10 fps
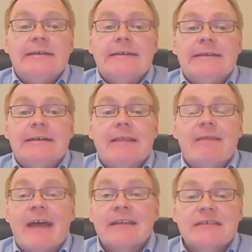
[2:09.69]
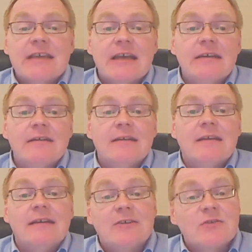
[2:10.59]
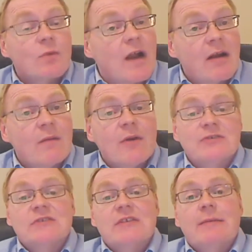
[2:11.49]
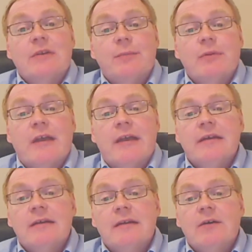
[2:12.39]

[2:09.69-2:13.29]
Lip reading: That said, and here's where our emotions come into play,